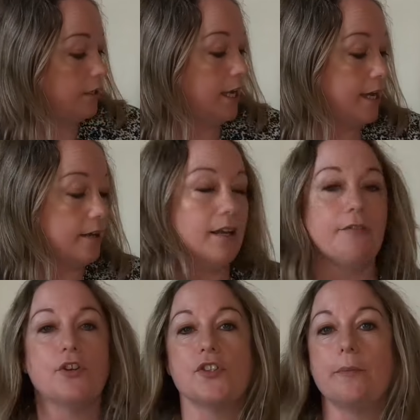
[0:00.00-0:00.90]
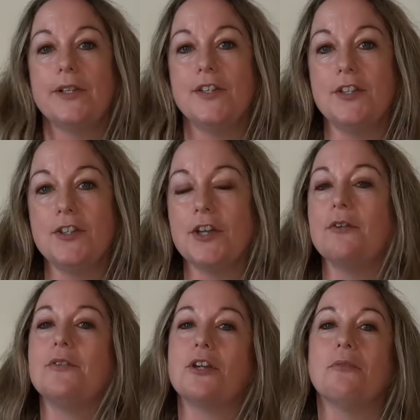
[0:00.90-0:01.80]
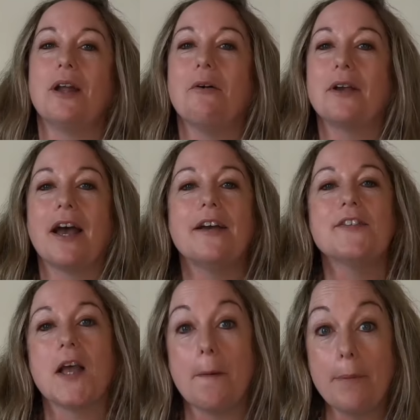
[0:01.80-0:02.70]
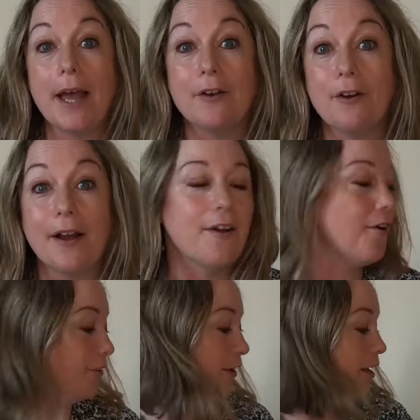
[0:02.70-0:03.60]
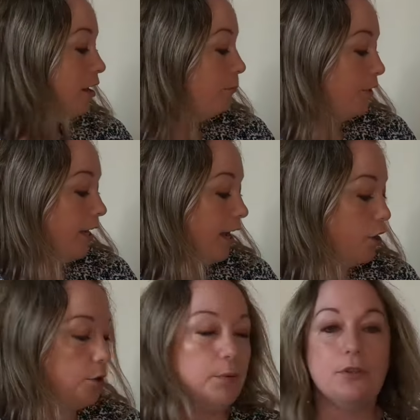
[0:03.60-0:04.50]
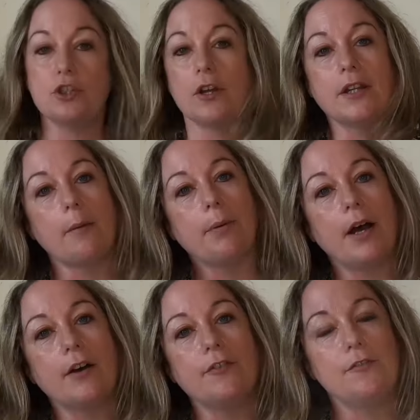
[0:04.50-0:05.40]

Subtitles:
yeah, I've got some listening to do now, guys, so I better crack on. But, yeah, I hope you enjoyed that part of the